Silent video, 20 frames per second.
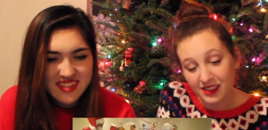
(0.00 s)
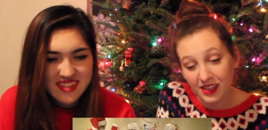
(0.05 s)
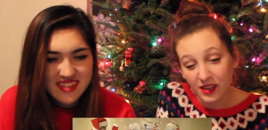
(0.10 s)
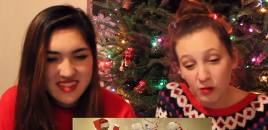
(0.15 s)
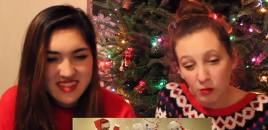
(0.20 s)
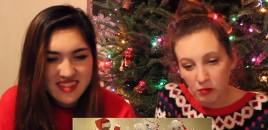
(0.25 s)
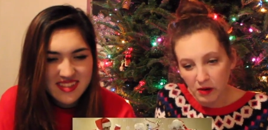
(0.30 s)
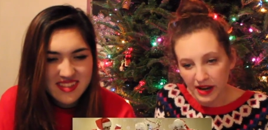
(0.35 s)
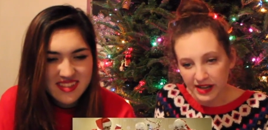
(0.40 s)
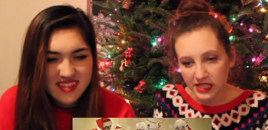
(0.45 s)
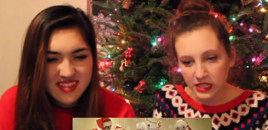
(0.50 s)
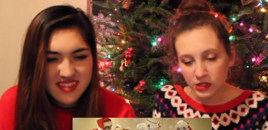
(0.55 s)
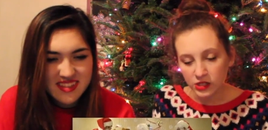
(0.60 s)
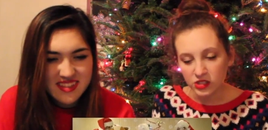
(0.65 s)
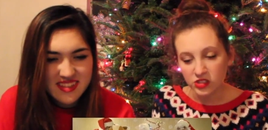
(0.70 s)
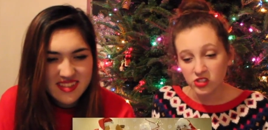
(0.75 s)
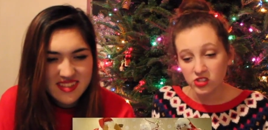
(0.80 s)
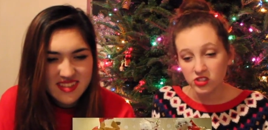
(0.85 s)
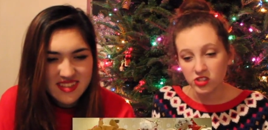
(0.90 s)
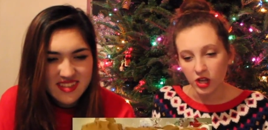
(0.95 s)
Speaker 1: That reindeer
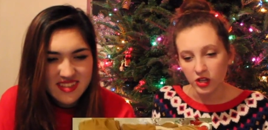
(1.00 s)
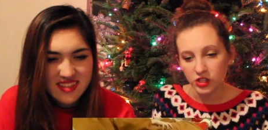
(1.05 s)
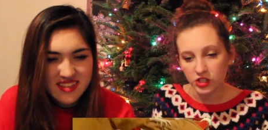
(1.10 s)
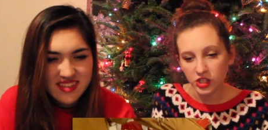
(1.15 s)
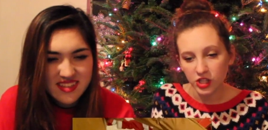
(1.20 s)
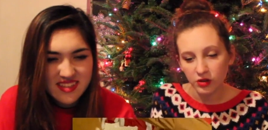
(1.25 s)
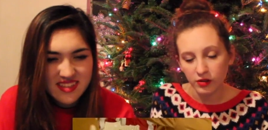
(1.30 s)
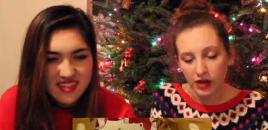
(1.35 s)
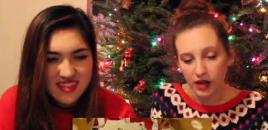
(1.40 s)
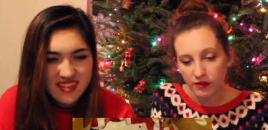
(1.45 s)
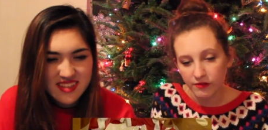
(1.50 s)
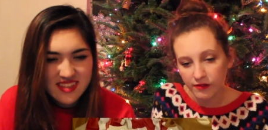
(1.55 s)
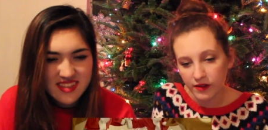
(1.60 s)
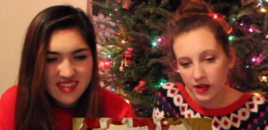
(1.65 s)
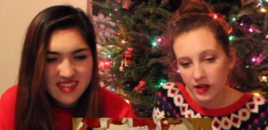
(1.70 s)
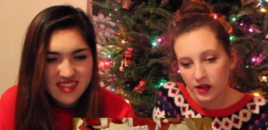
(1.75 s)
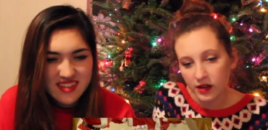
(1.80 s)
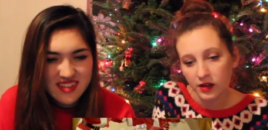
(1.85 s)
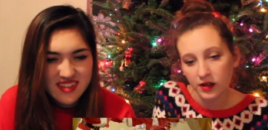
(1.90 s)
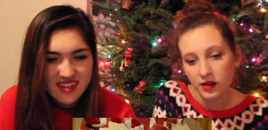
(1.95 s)
is such a cute
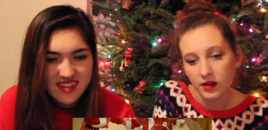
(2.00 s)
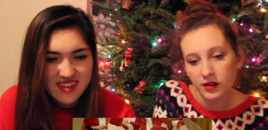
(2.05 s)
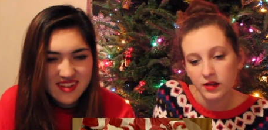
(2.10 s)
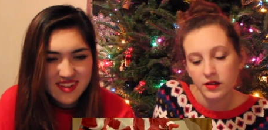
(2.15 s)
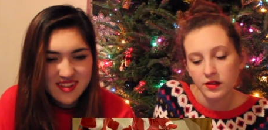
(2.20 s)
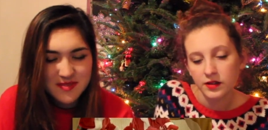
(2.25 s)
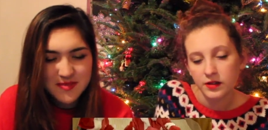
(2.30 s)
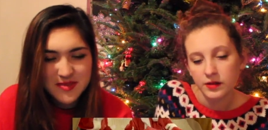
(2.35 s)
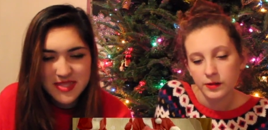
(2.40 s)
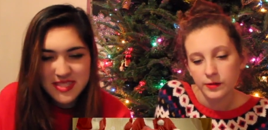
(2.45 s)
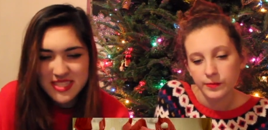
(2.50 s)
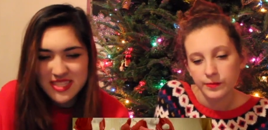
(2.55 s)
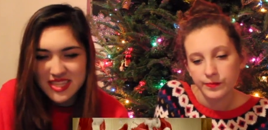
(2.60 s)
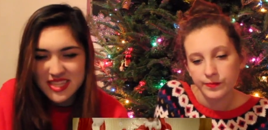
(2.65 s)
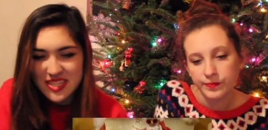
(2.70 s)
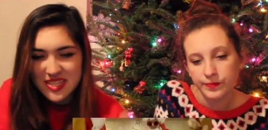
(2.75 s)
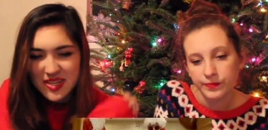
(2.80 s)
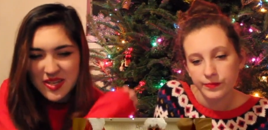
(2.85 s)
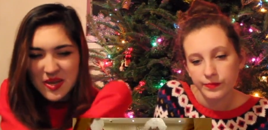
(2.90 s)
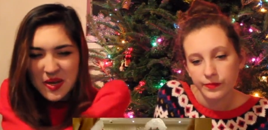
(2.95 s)
outfit. Hongmin's
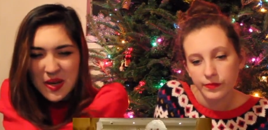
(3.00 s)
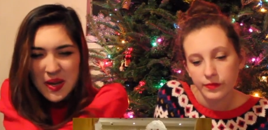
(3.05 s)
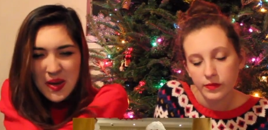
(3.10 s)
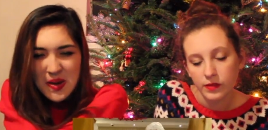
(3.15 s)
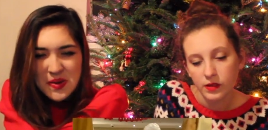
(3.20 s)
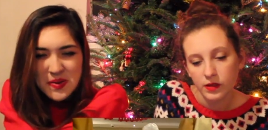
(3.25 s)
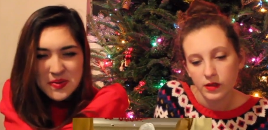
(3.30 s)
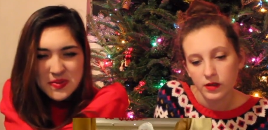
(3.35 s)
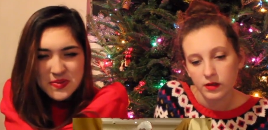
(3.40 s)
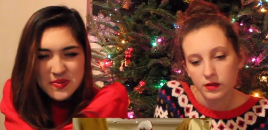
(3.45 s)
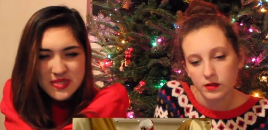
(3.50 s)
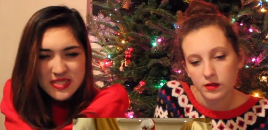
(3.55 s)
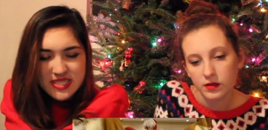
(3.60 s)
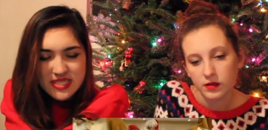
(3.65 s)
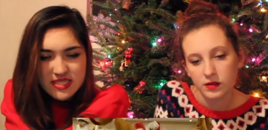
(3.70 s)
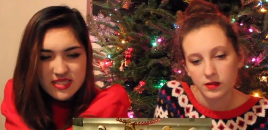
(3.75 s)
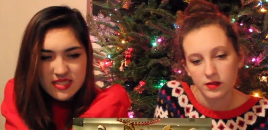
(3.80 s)
little nose.